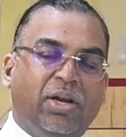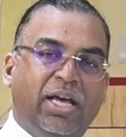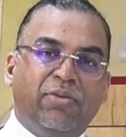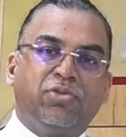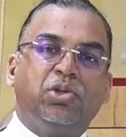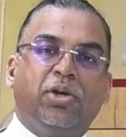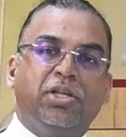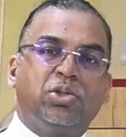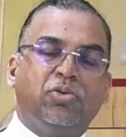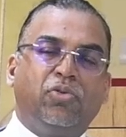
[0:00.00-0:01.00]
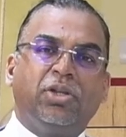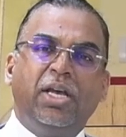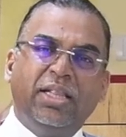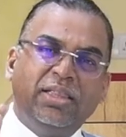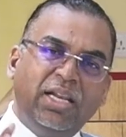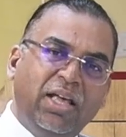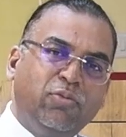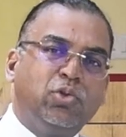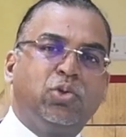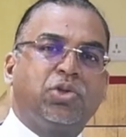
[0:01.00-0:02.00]
life, so on and so forth. They
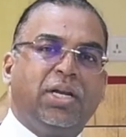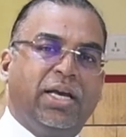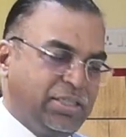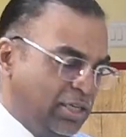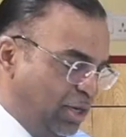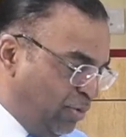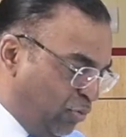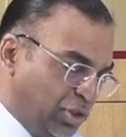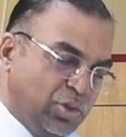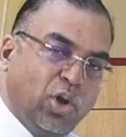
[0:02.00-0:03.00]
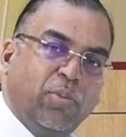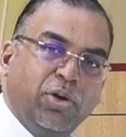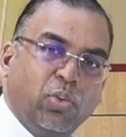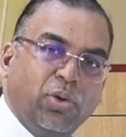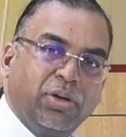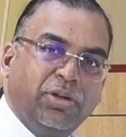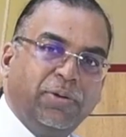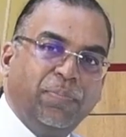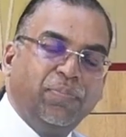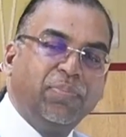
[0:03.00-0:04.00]
love to socialize before they talk about work.
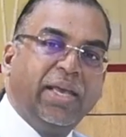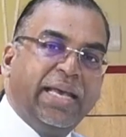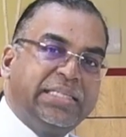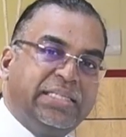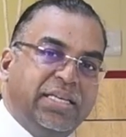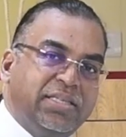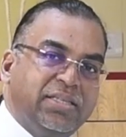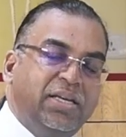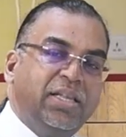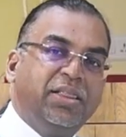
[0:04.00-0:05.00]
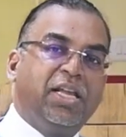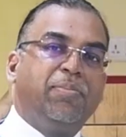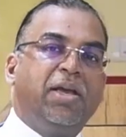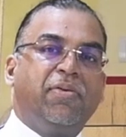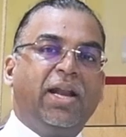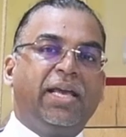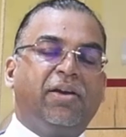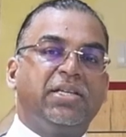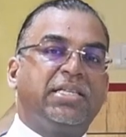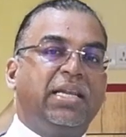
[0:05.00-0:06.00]
And since their behavioral
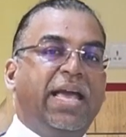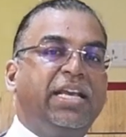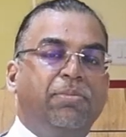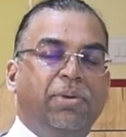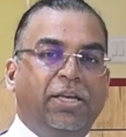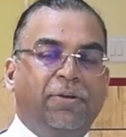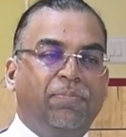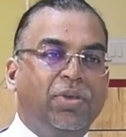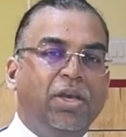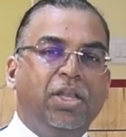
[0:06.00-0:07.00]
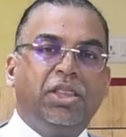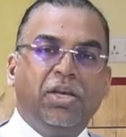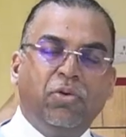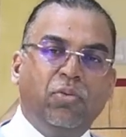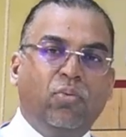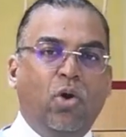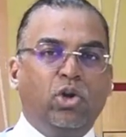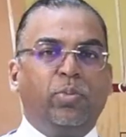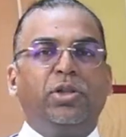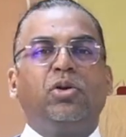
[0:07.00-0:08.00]
anchor is like me, they would
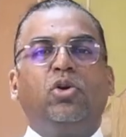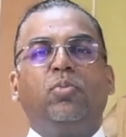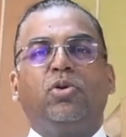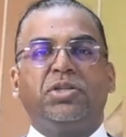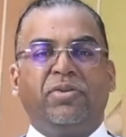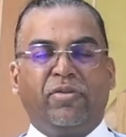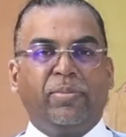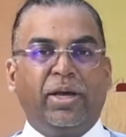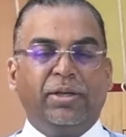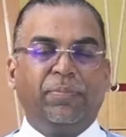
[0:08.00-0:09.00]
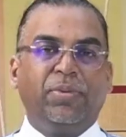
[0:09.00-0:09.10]
want to be in the good books of everybody.